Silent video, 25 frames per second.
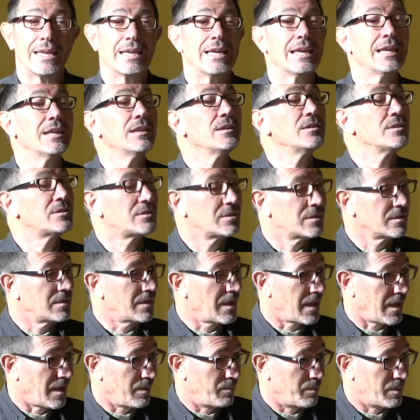into
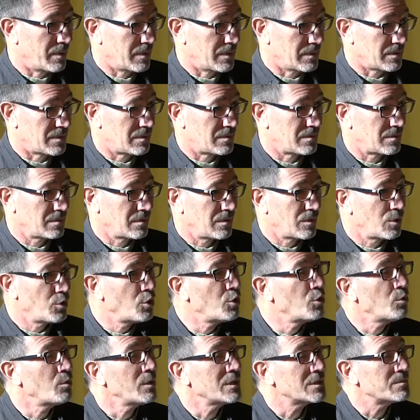neighbours.
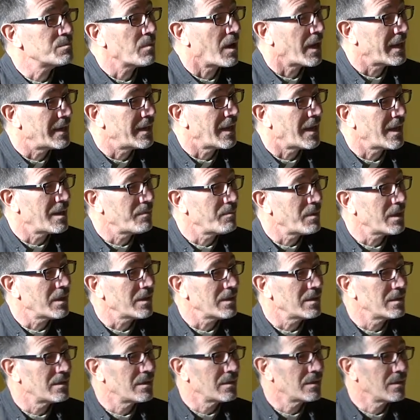Who is my
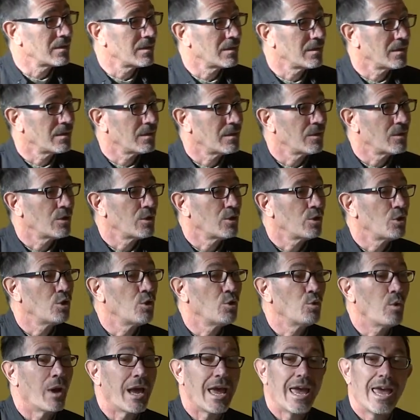neighbour?
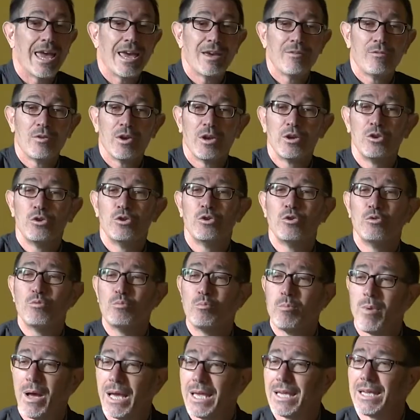Whoever you
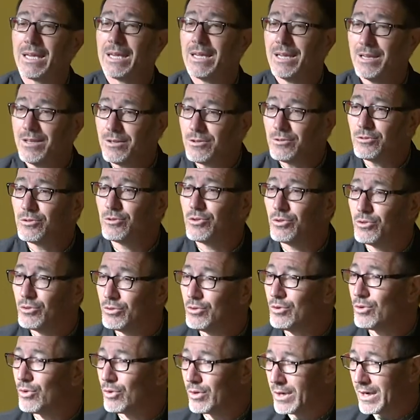make into
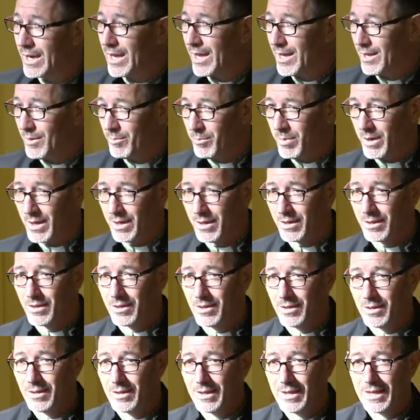your neighbour.
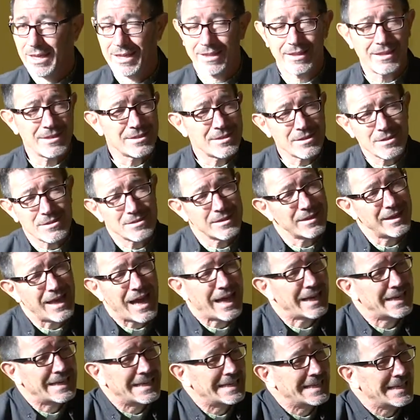This is an
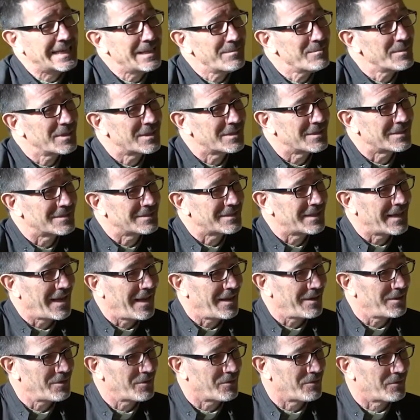unlimited
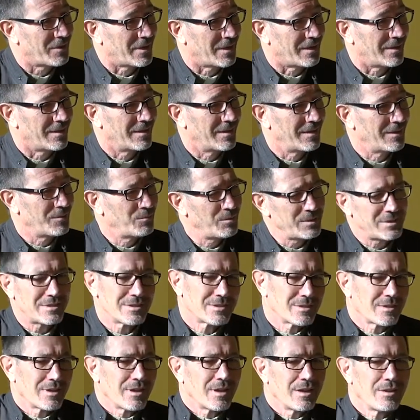category, which
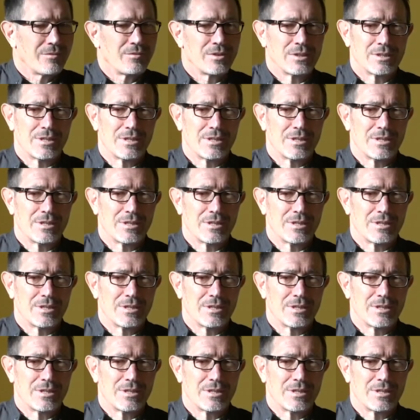is kind of